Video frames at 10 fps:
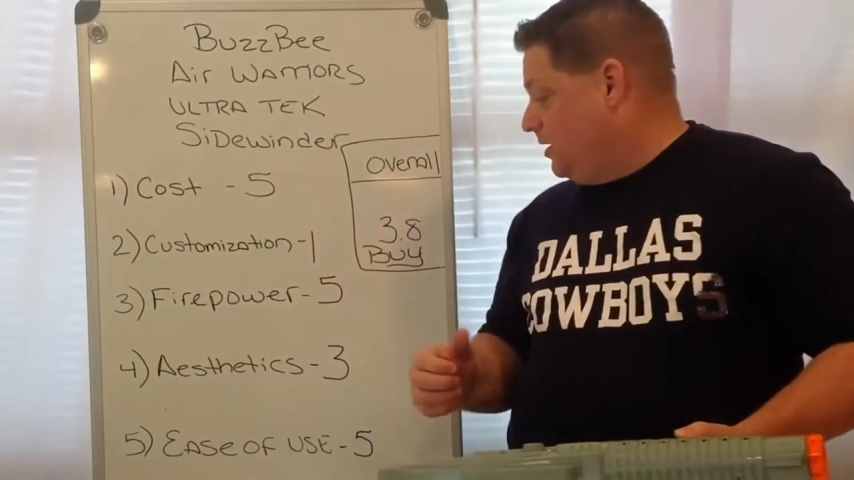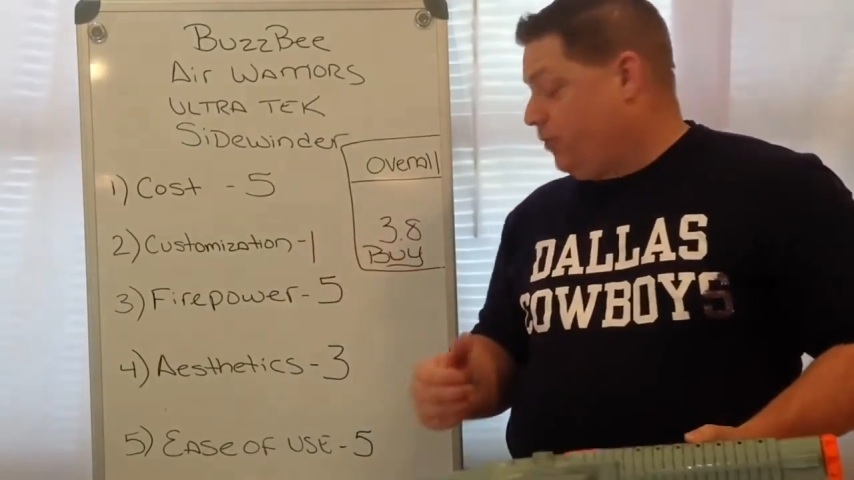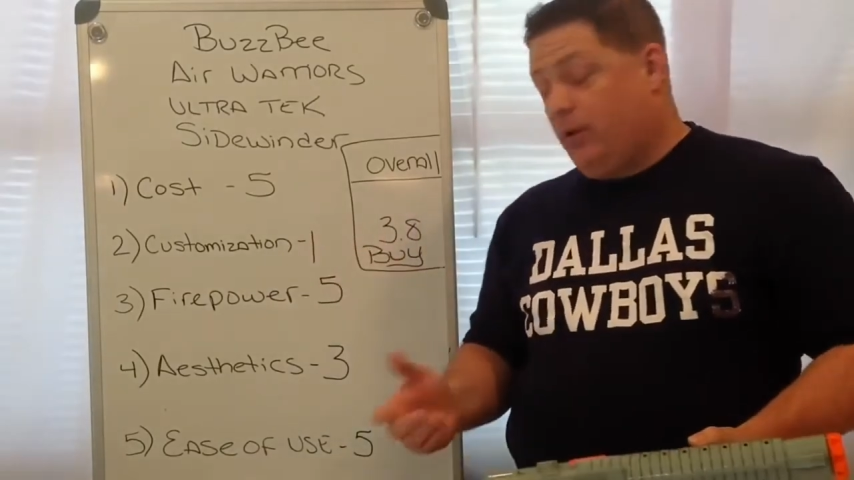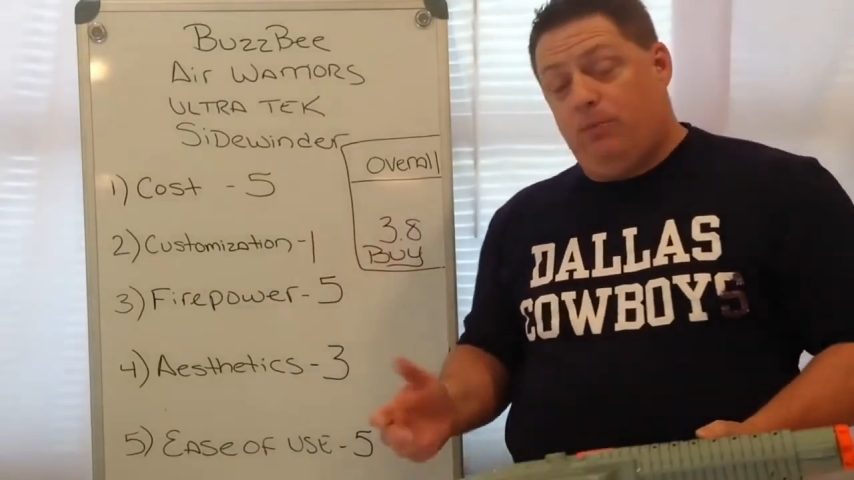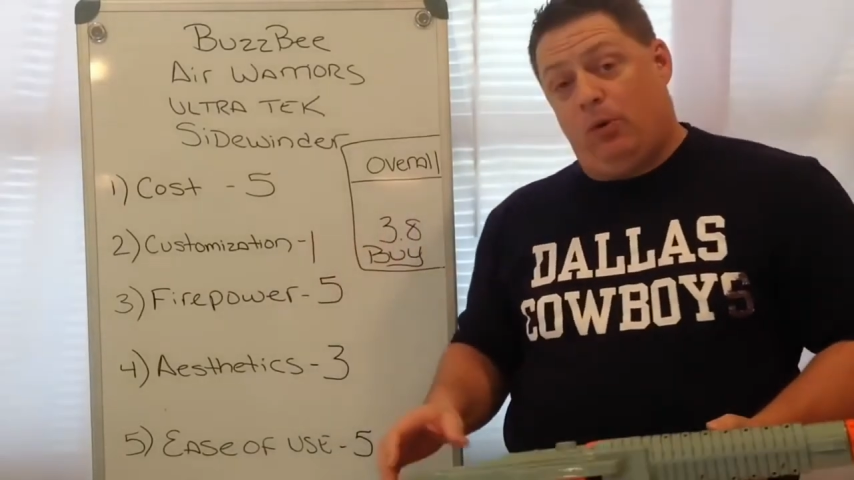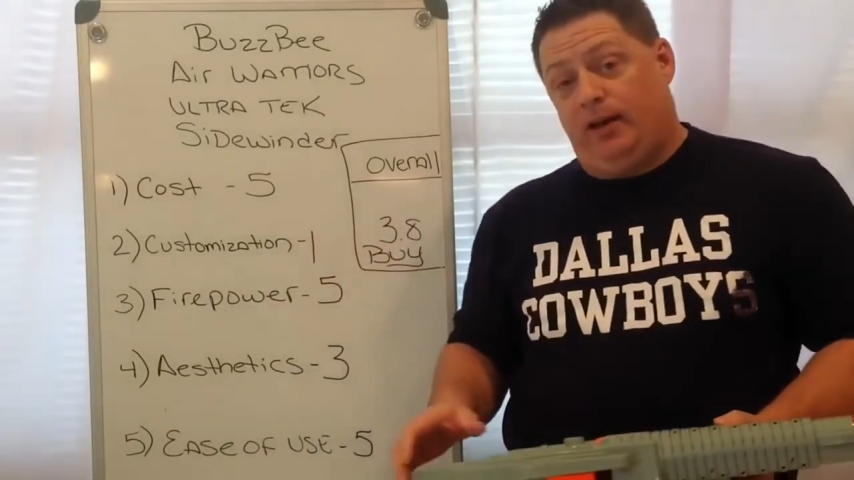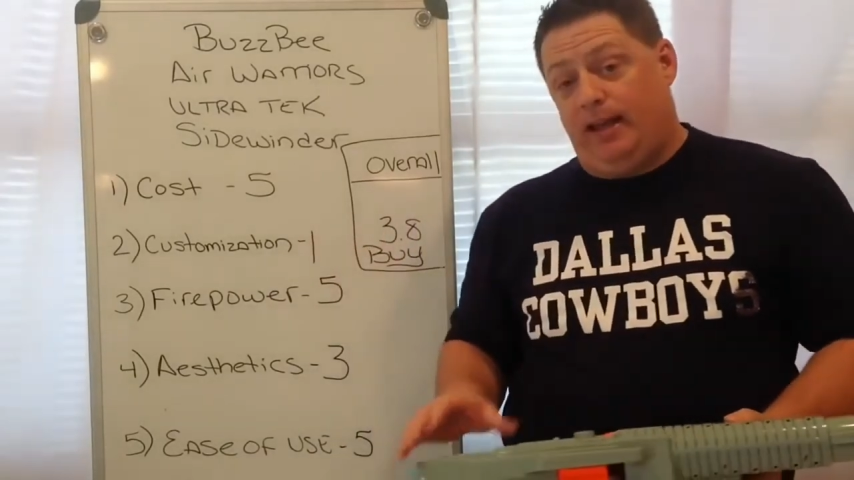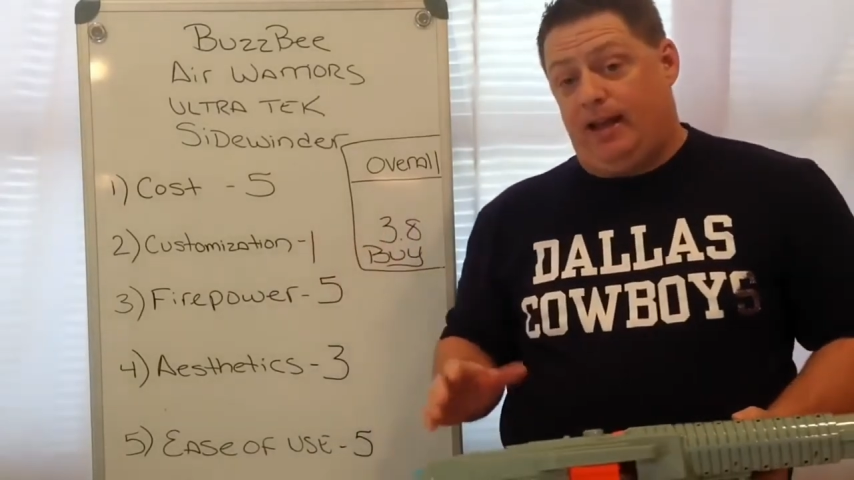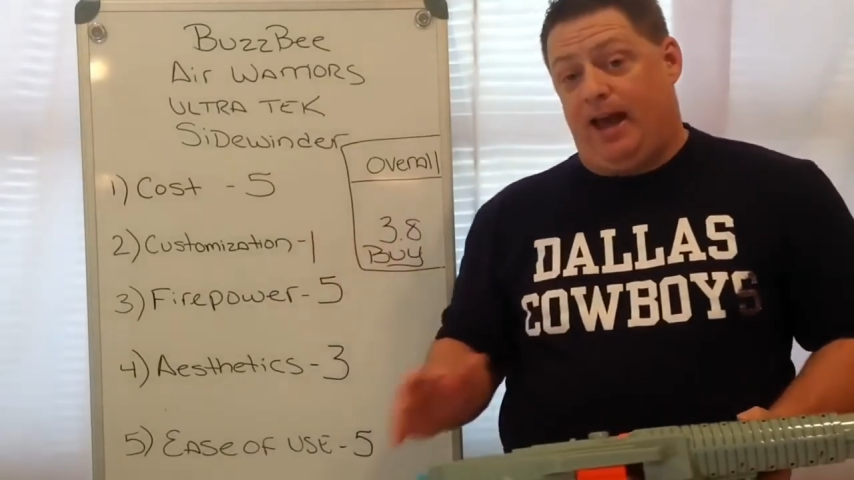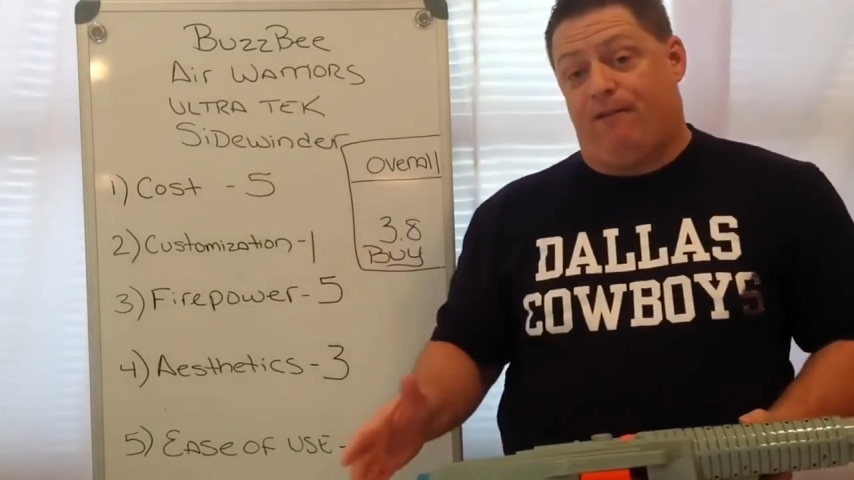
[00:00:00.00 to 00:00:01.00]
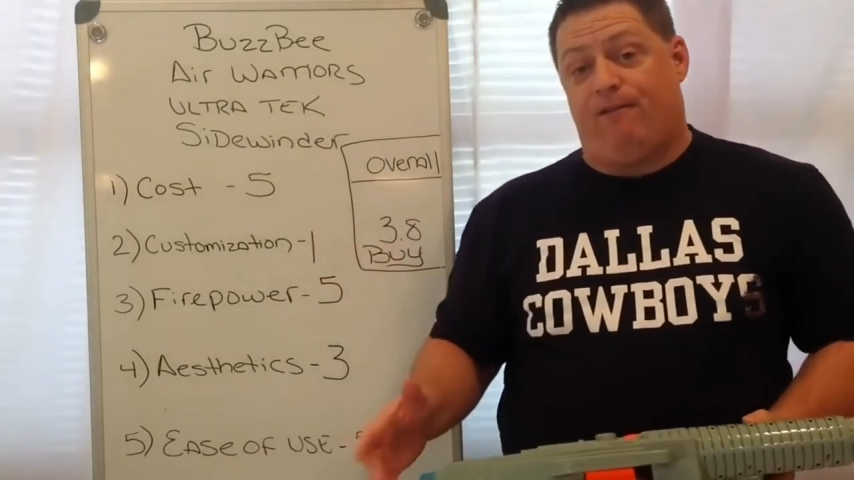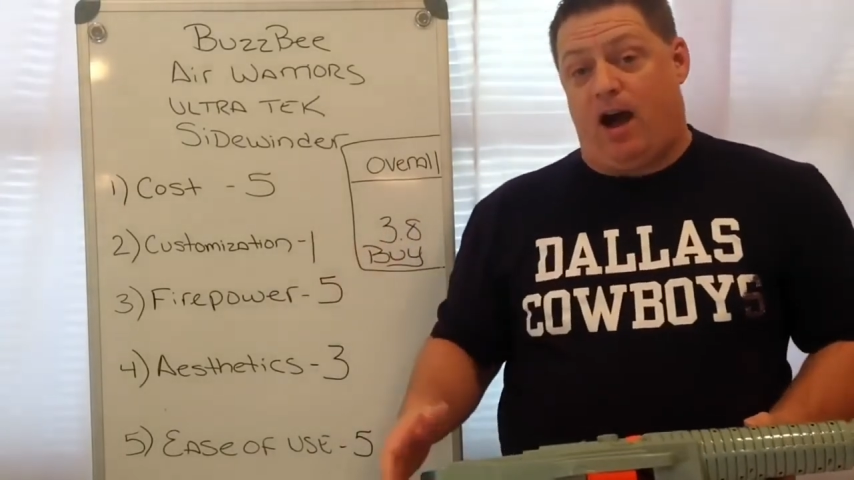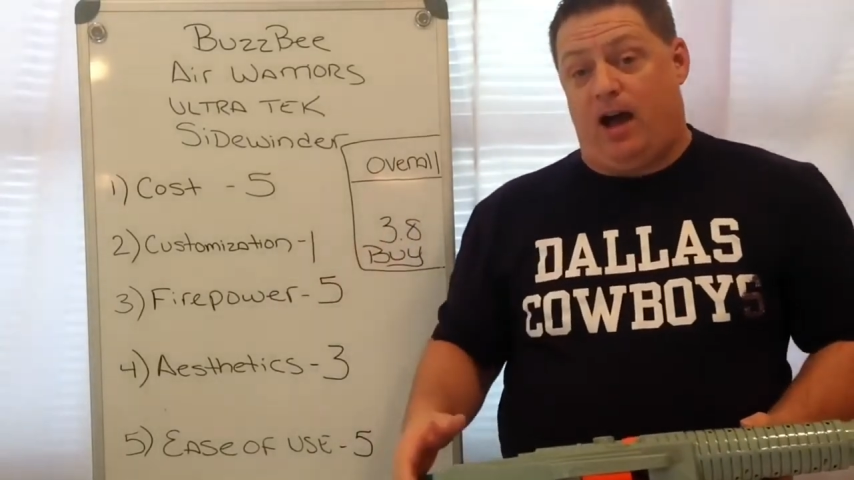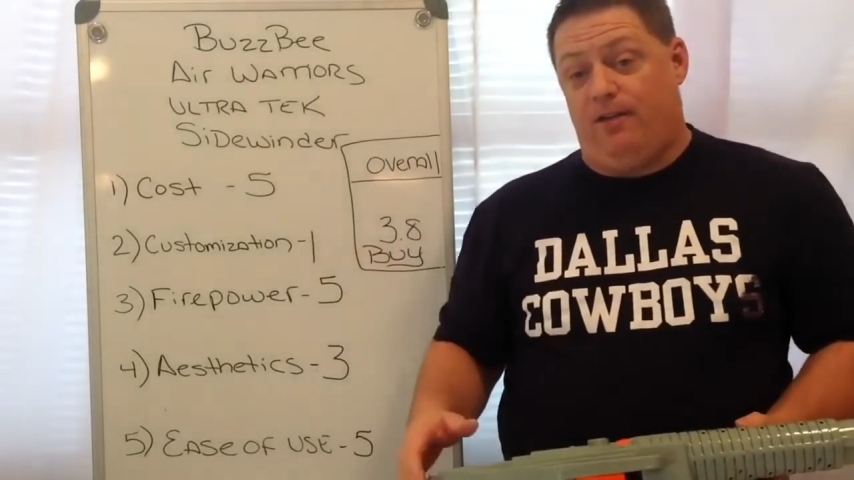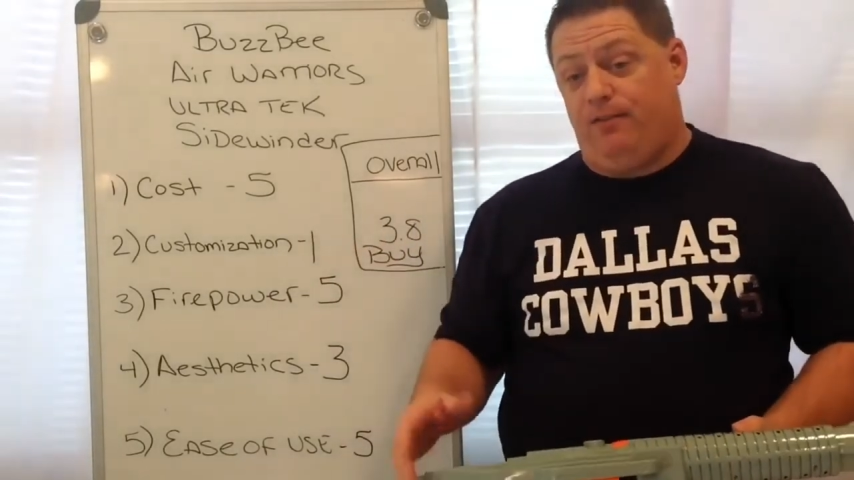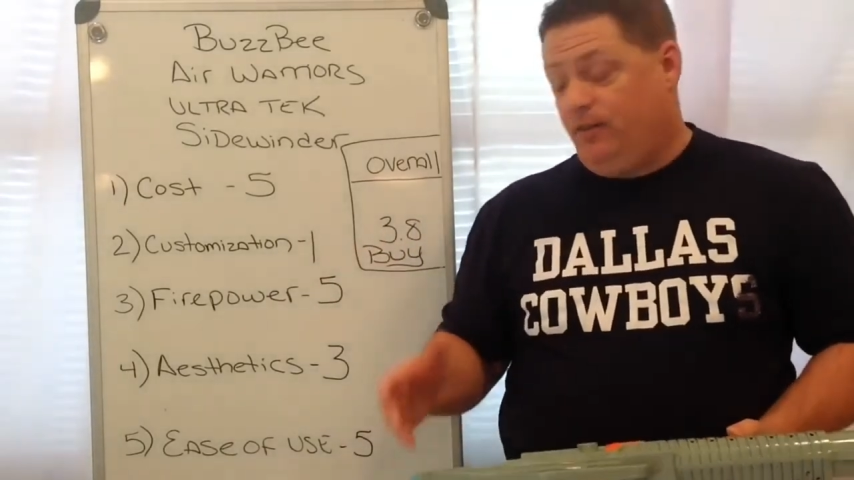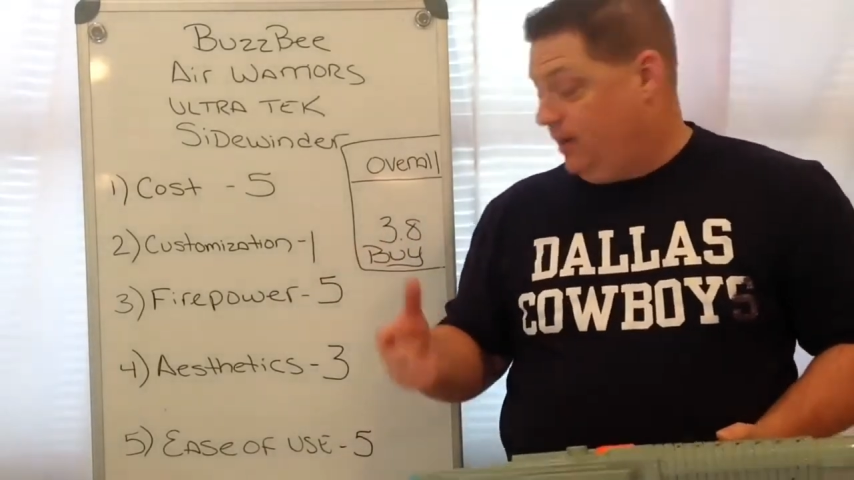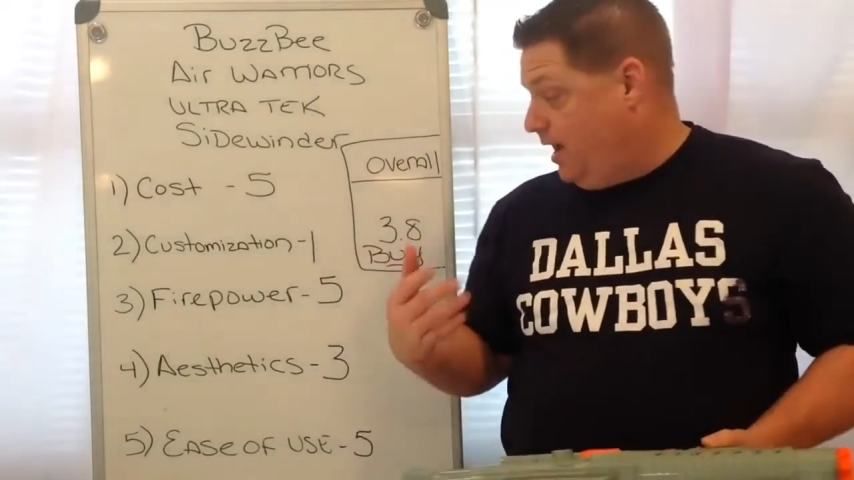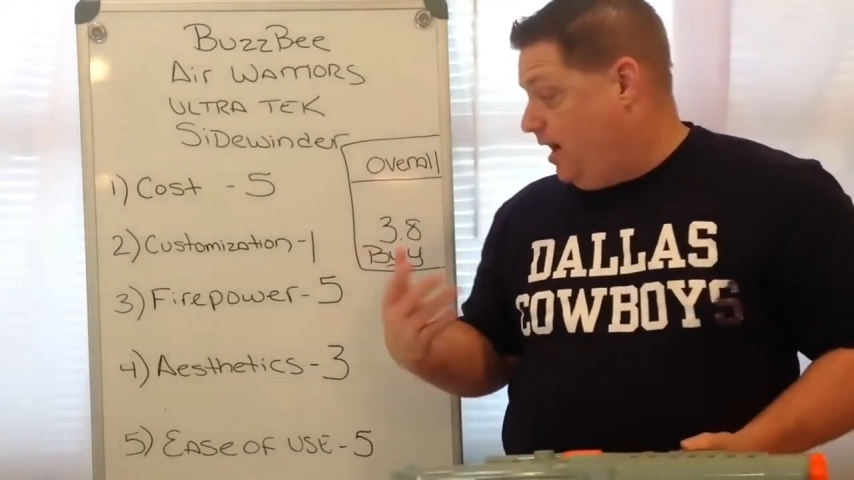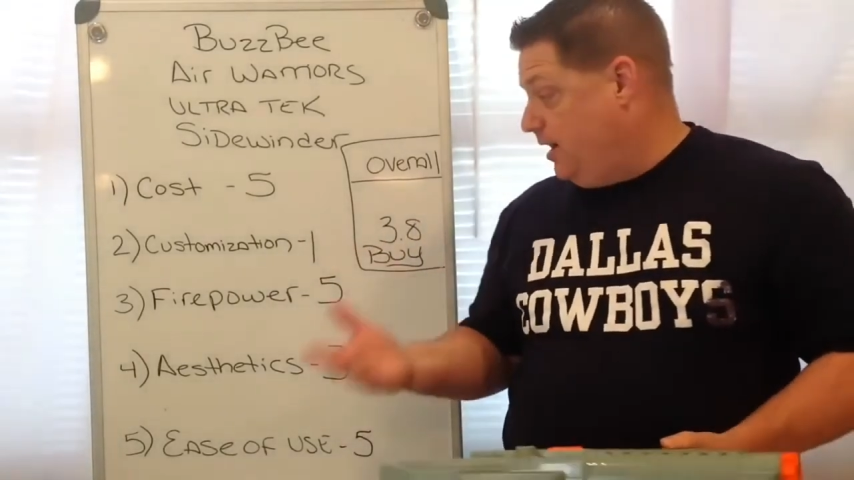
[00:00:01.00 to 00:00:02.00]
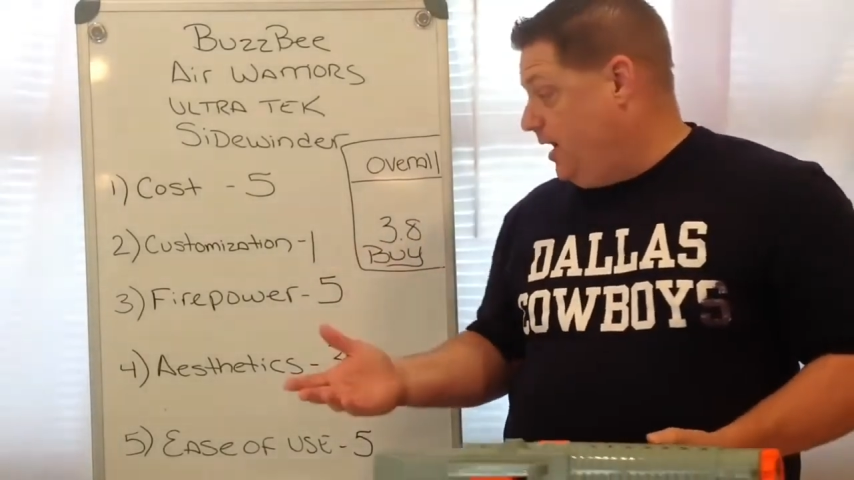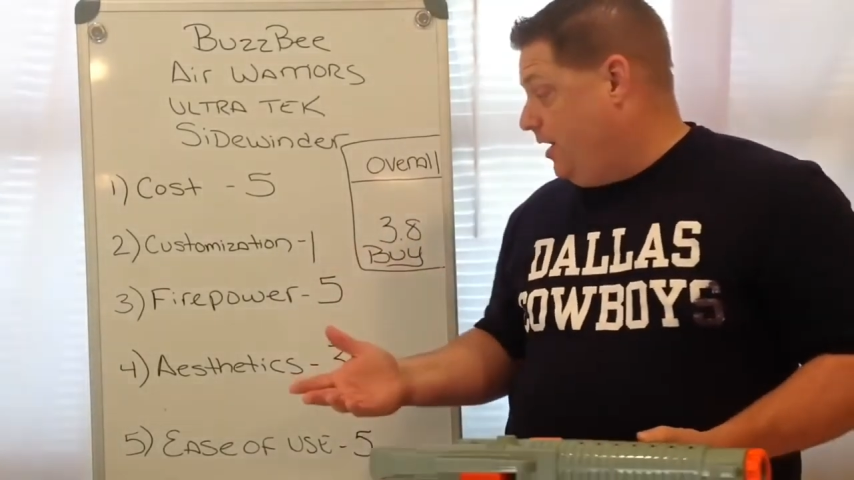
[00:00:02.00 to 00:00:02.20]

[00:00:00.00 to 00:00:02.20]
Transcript: a 3.8 out of 5 uh,